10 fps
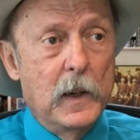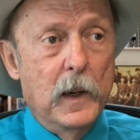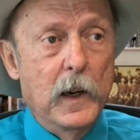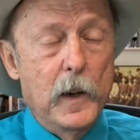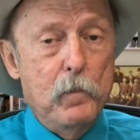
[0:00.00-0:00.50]

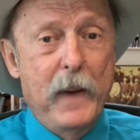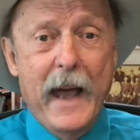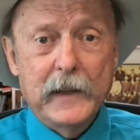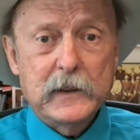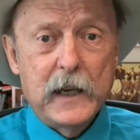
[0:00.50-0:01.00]

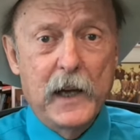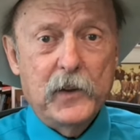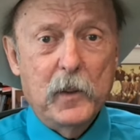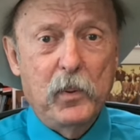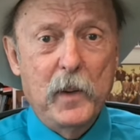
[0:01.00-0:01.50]
Bat
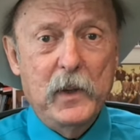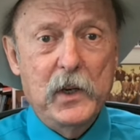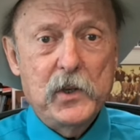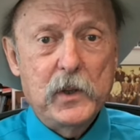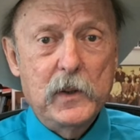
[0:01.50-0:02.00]
got a
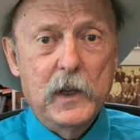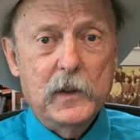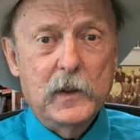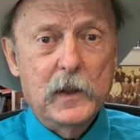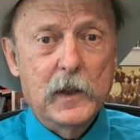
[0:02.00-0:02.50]
premonition
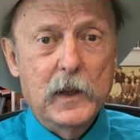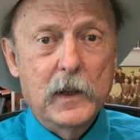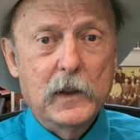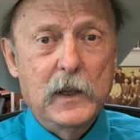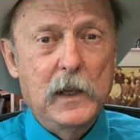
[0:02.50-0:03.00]

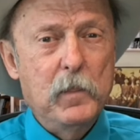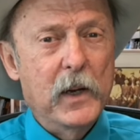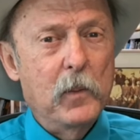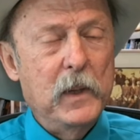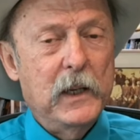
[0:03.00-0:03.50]
that he
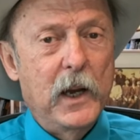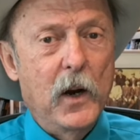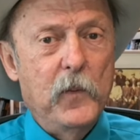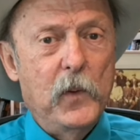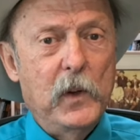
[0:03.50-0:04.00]
better be
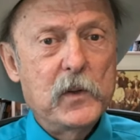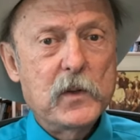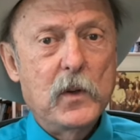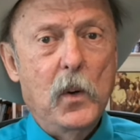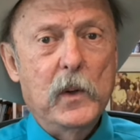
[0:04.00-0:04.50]
careful. And
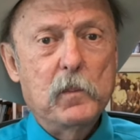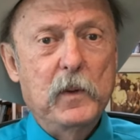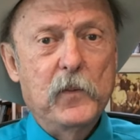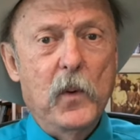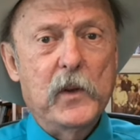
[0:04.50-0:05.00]
so
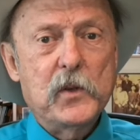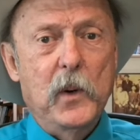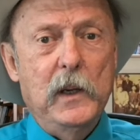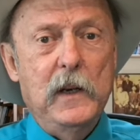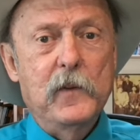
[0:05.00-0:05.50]
before the
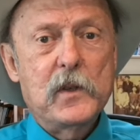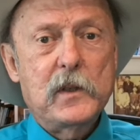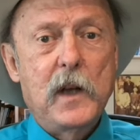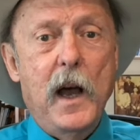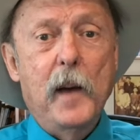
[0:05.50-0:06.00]
train even
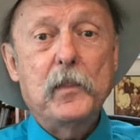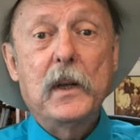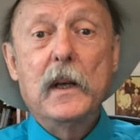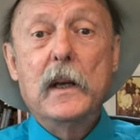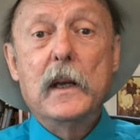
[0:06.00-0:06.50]
stopped,
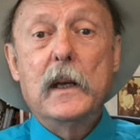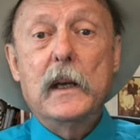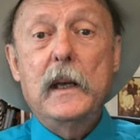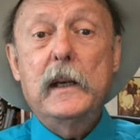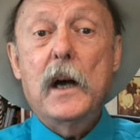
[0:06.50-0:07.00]

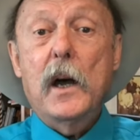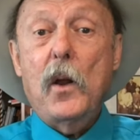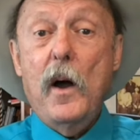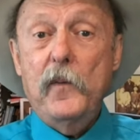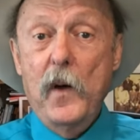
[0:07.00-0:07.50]
he got
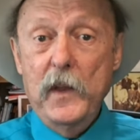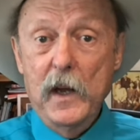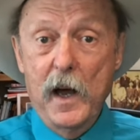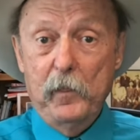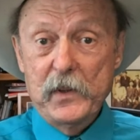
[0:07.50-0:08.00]
off on the
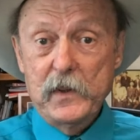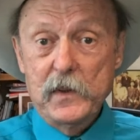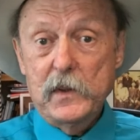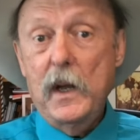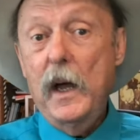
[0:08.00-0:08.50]

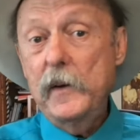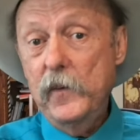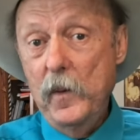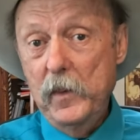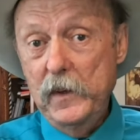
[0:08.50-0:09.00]
opposite side
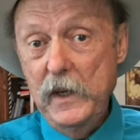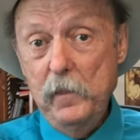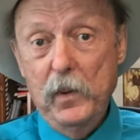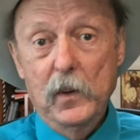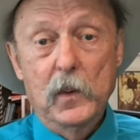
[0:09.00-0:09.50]
from the
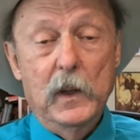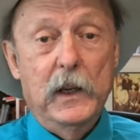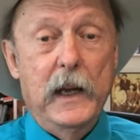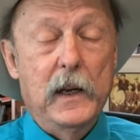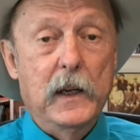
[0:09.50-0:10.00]
depot
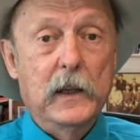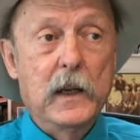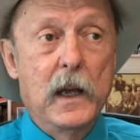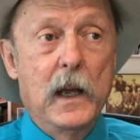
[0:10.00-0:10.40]
landing